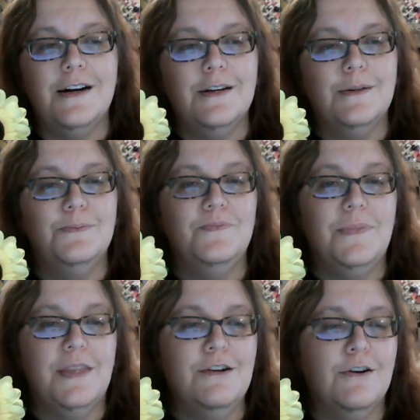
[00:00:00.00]
um
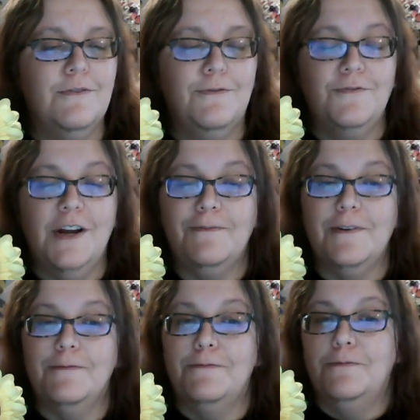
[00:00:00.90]
you know nothing
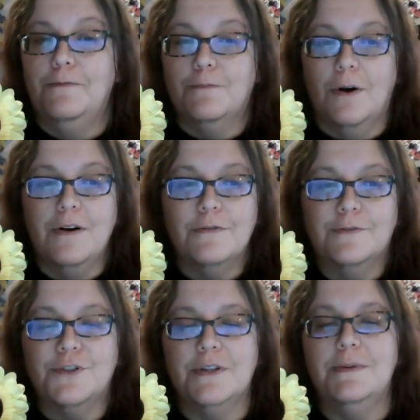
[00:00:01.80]
wrong
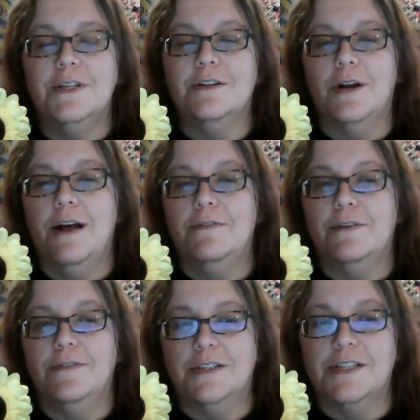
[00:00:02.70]
with dreaming or
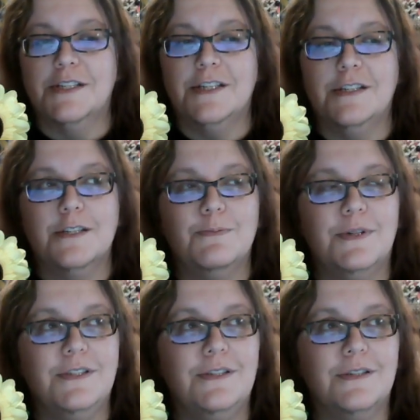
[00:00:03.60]
having fantasies
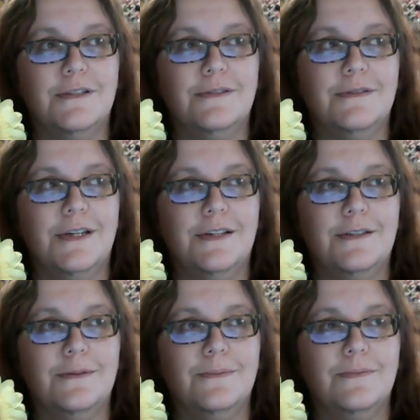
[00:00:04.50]
but you know
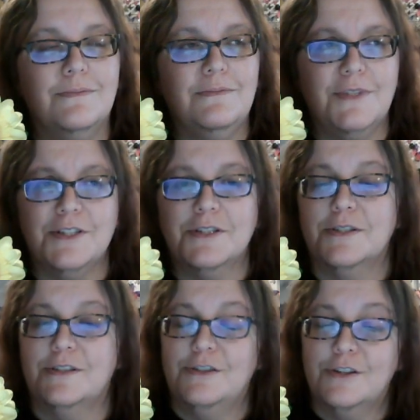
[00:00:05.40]
um just
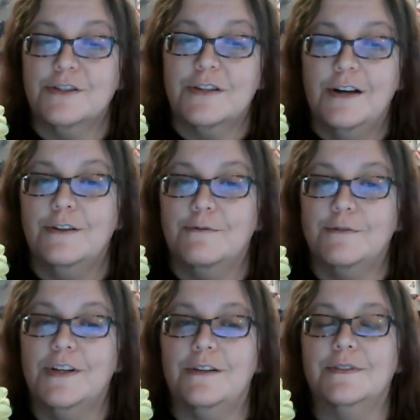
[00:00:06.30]
just kind of
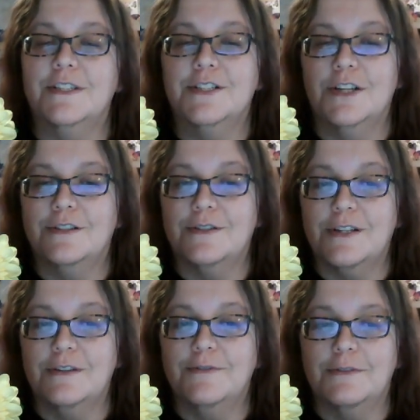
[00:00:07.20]
reality check
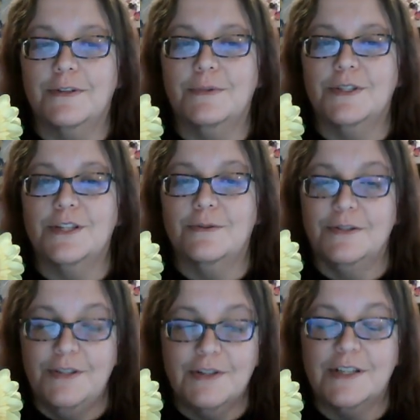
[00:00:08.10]
yourself every once in a
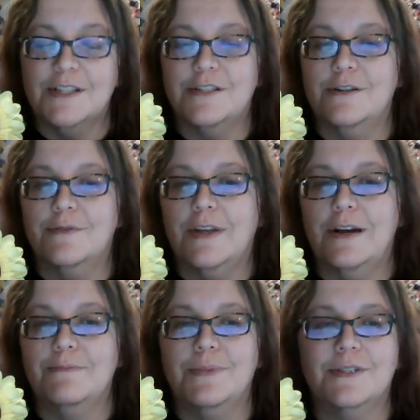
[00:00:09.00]
while you guys know
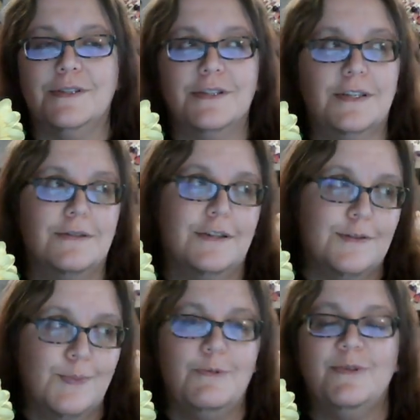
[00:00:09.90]
that but
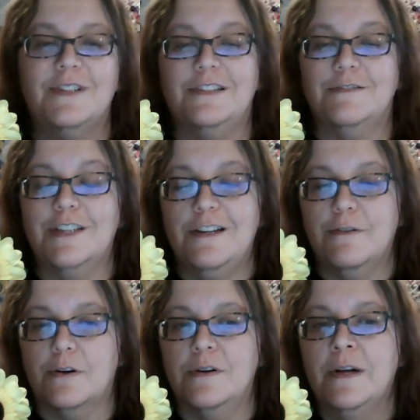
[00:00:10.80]
sometimes people don't
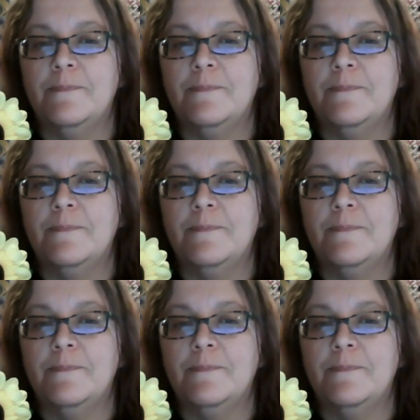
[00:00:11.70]
either